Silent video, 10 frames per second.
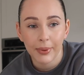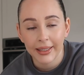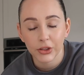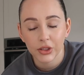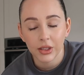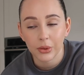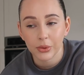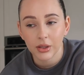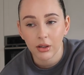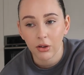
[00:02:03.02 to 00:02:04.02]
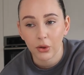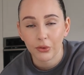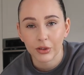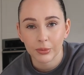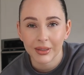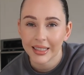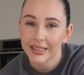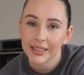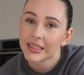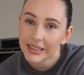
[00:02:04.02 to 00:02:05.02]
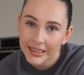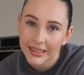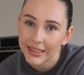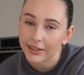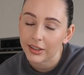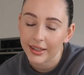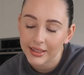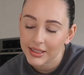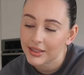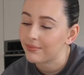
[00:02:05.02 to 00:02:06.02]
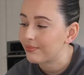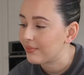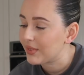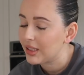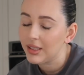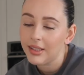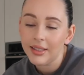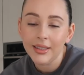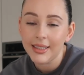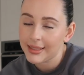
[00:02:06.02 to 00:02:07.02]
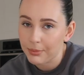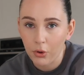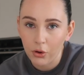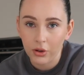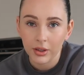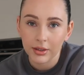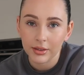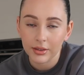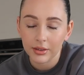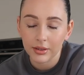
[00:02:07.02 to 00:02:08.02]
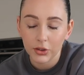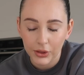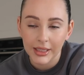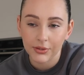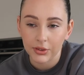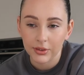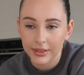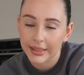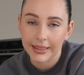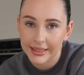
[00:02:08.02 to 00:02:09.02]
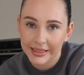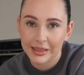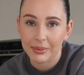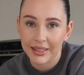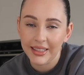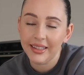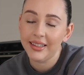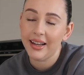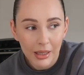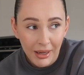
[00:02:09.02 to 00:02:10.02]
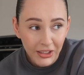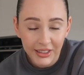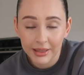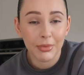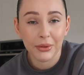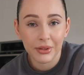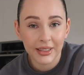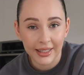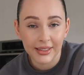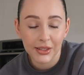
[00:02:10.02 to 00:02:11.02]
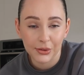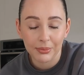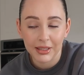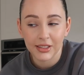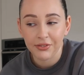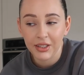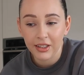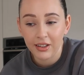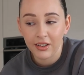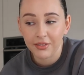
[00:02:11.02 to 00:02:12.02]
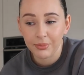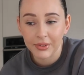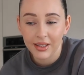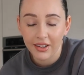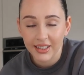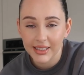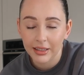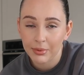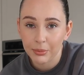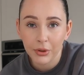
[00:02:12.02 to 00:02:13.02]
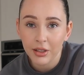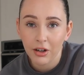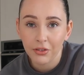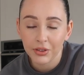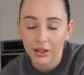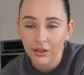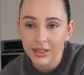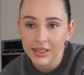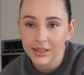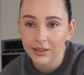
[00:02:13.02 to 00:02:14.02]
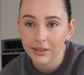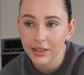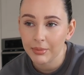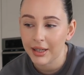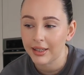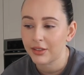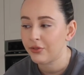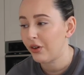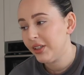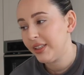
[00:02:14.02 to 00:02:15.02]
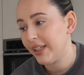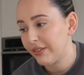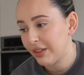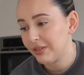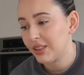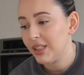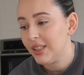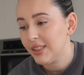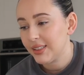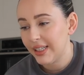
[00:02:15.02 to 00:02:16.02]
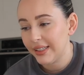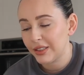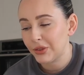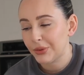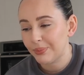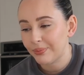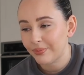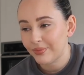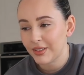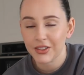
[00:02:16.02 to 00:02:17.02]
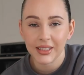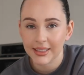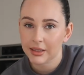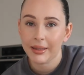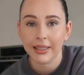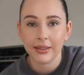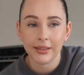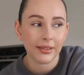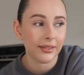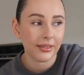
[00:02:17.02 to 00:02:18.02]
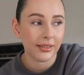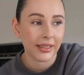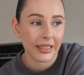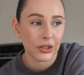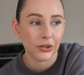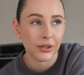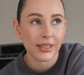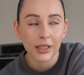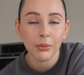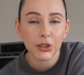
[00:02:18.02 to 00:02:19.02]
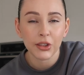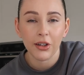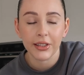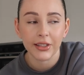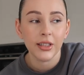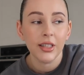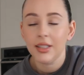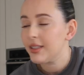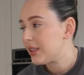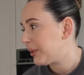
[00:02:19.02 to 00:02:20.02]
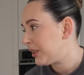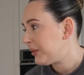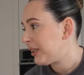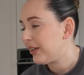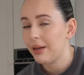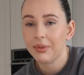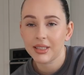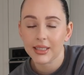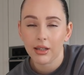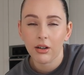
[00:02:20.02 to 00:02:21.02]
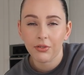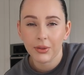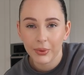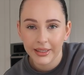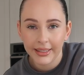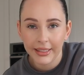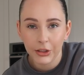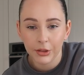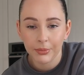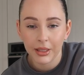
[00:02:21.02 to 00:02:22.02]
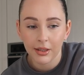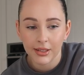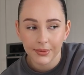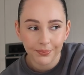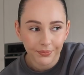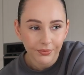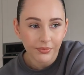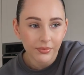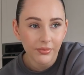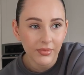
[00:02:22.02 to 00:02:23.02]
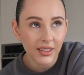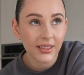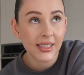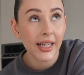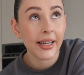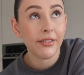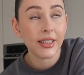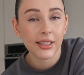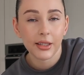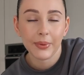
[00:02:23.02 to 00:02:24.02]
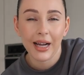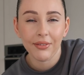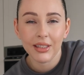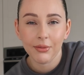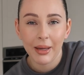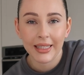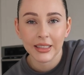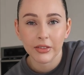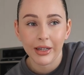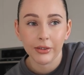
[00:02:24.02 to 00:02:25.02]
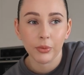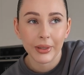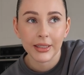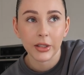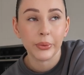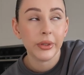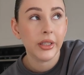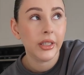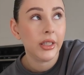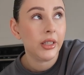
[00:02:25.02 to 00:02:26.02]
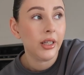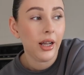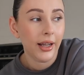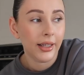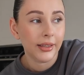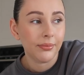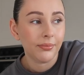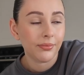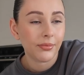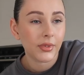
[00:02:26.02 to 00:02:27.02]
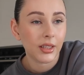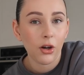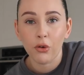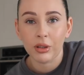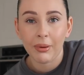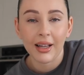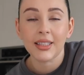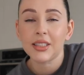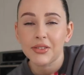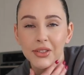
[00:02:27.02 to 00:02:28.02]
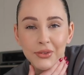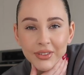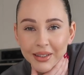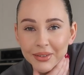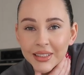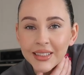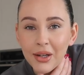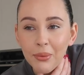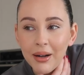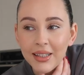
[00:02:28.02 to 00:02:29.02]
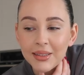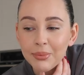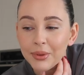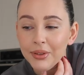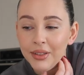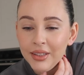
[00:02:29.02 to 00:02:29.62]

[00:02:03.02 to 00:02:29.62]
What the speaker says: the paint just goes all over them and then it starts sticking together and it's more stressful than it needs to be. I'm actually in the mood to get this done because I feel like I've been putting it off for the longest time, and finally getting around to getting it done. I just think it's gonna make the kitchen looks so much tidier. So I do think I am going to start off with the kitchen because there's areas like we haven't even painted around the window over the plaster and stuff like that, which is so bad, but